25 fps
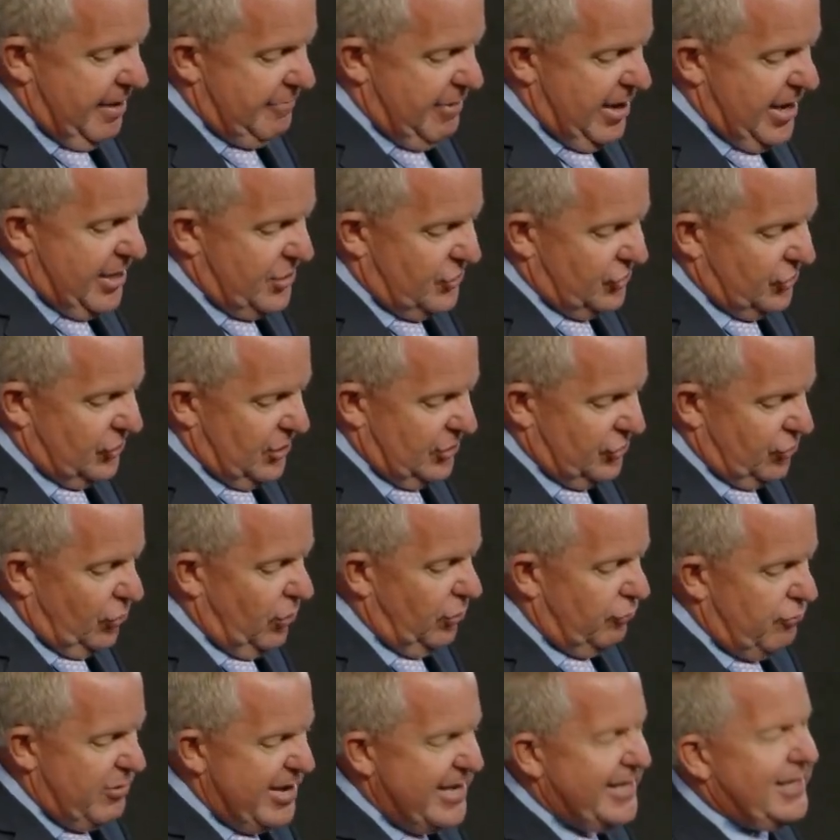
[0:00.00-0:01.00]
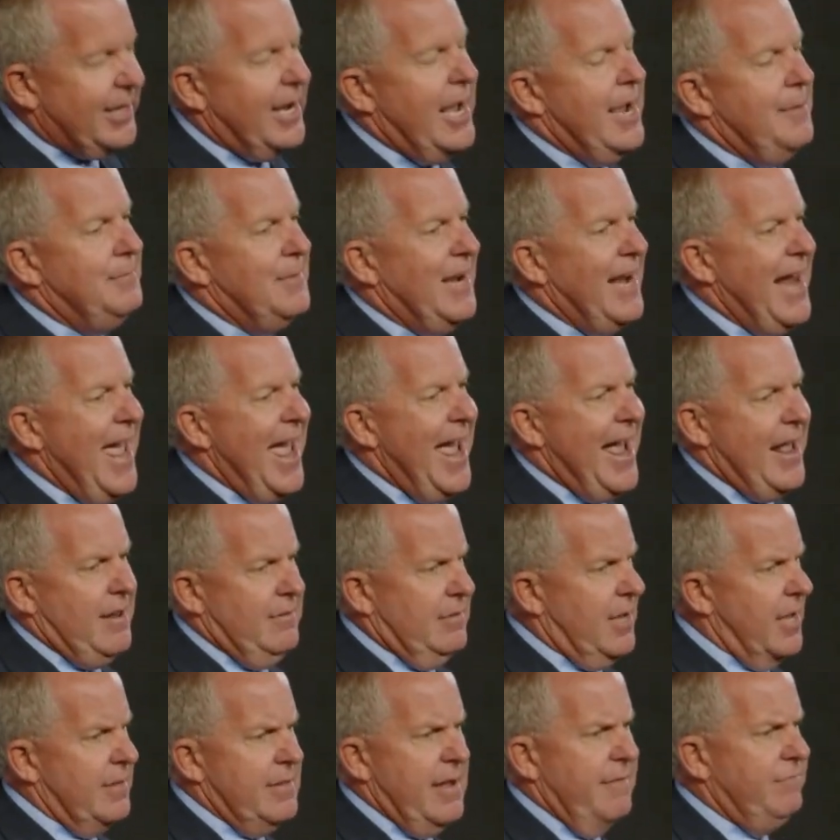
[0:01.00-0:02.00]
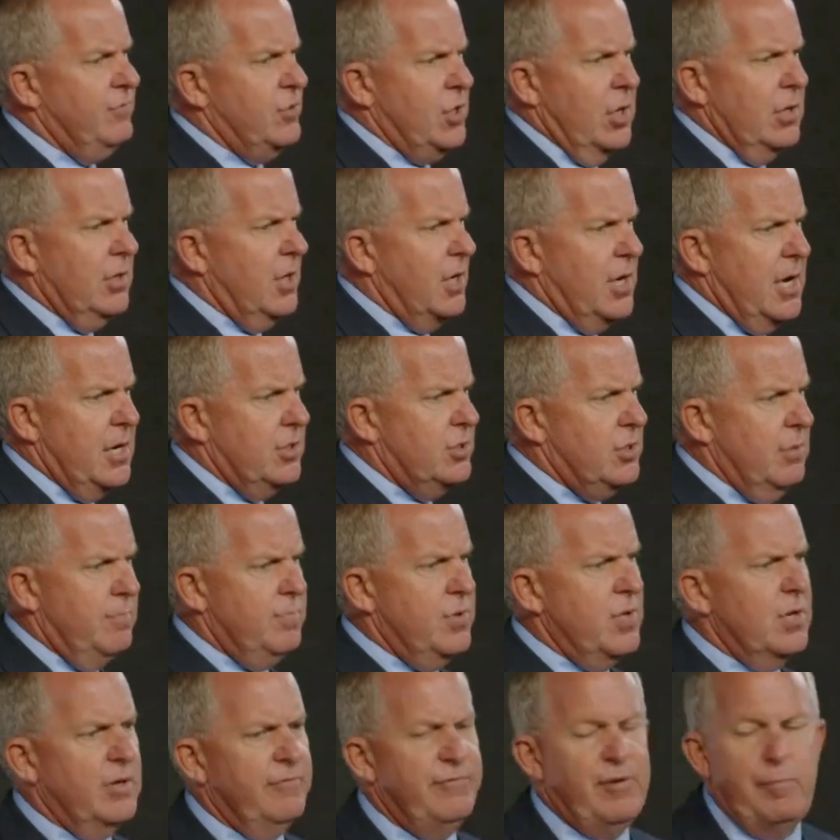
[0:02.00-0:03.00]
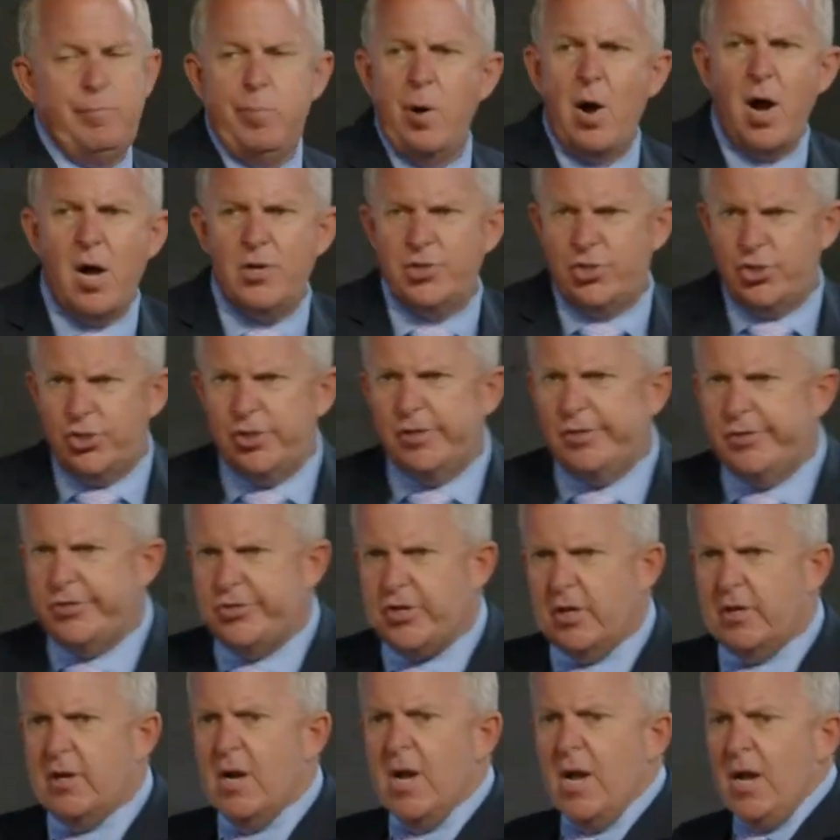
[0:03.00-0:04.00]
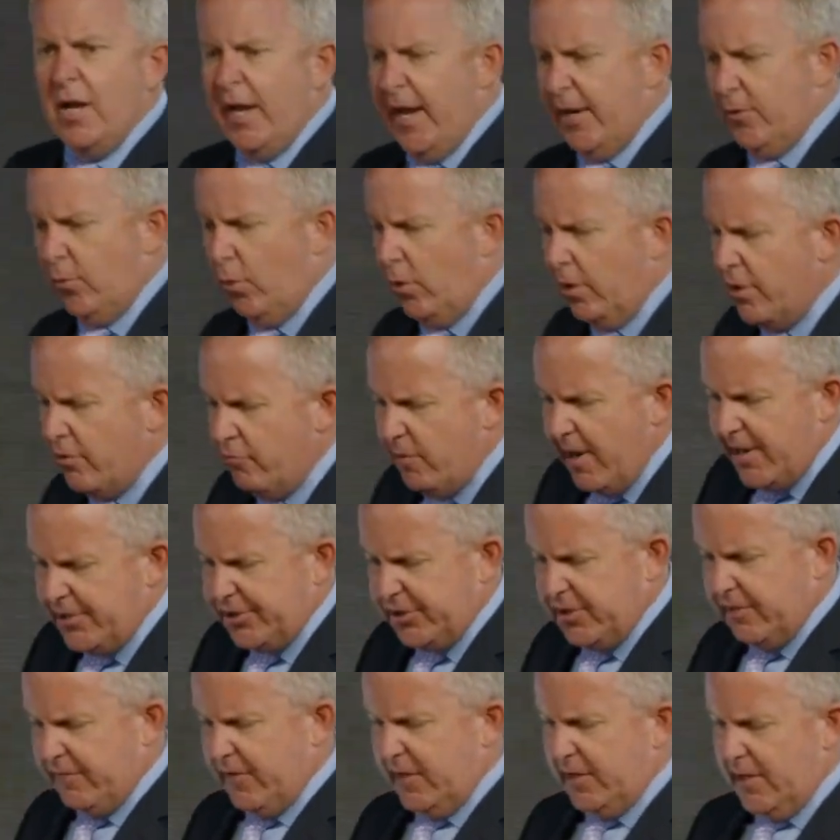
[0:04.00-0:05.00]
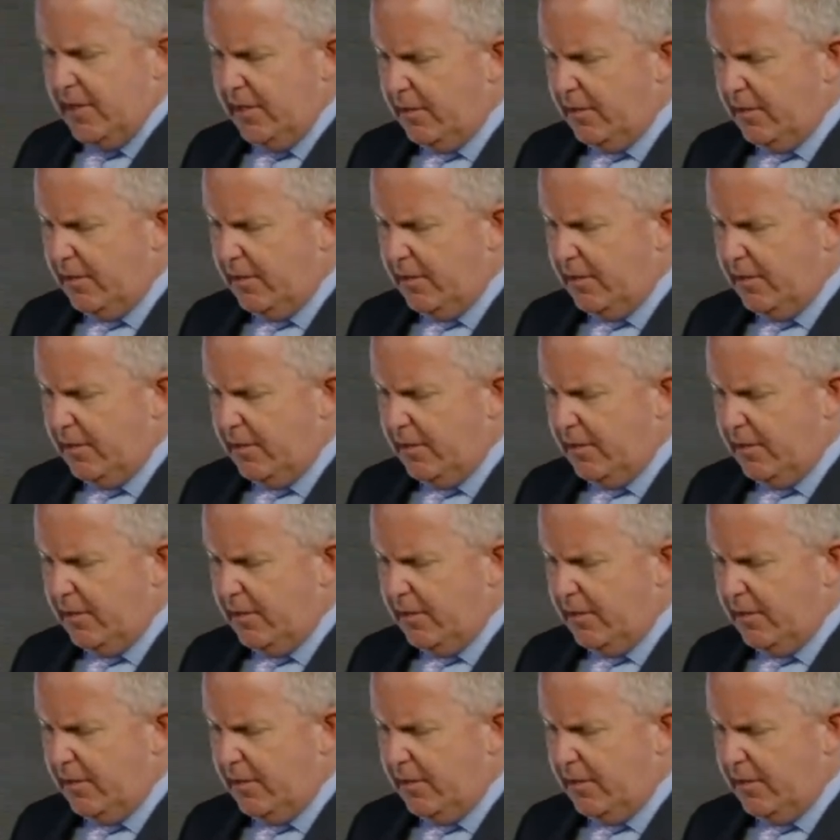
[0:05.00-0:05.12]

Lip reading: is, it's all reclaimed land and they've turned it into beautiful pastures and all the rest of it.